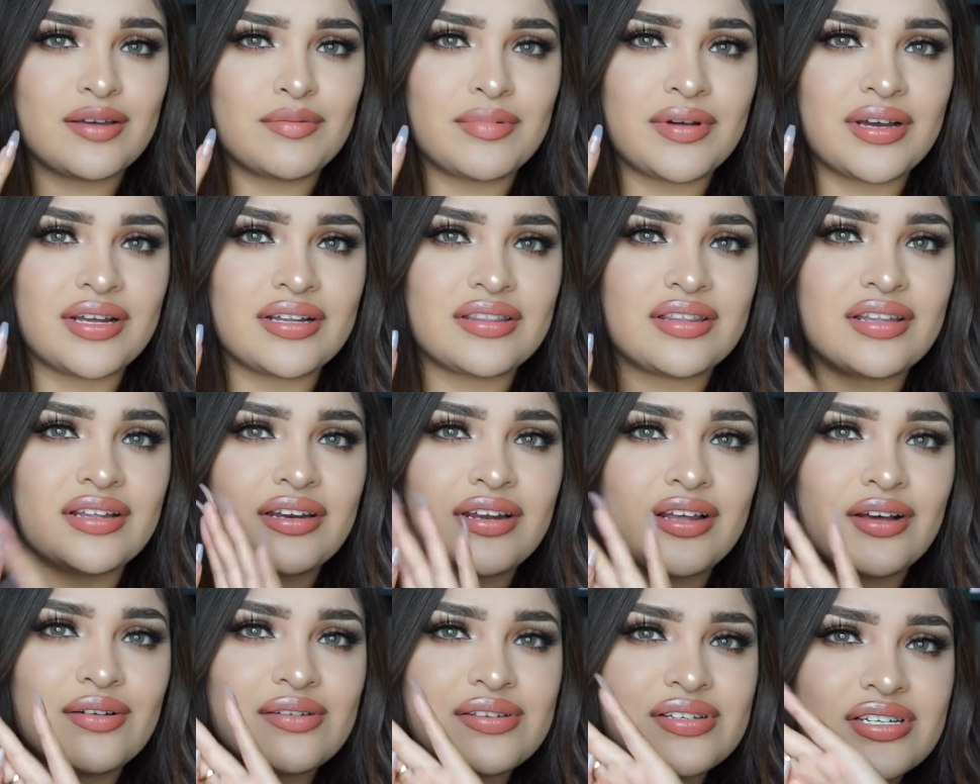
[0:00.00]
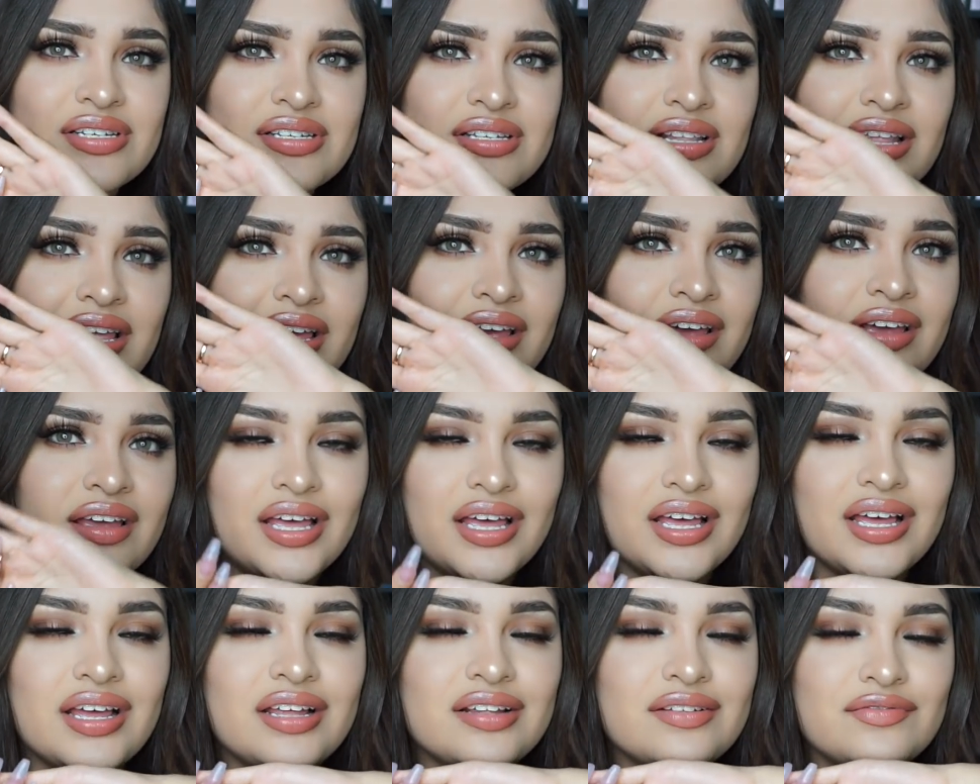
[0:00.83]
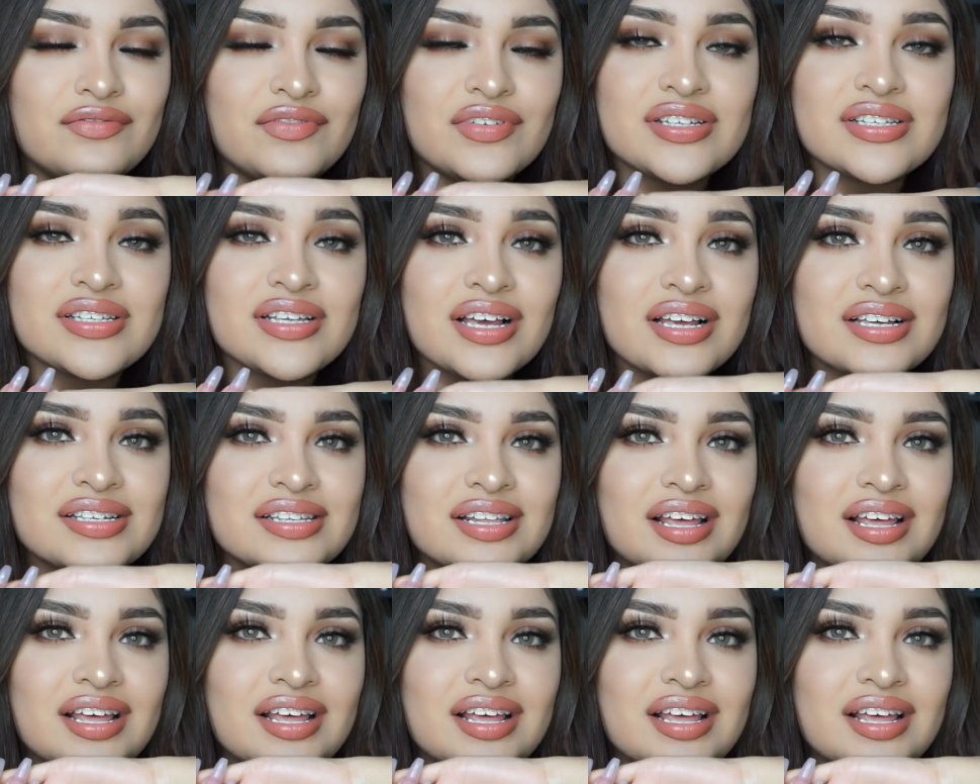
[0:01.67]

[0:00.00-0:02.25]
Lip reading: but the nails just, like, emphasize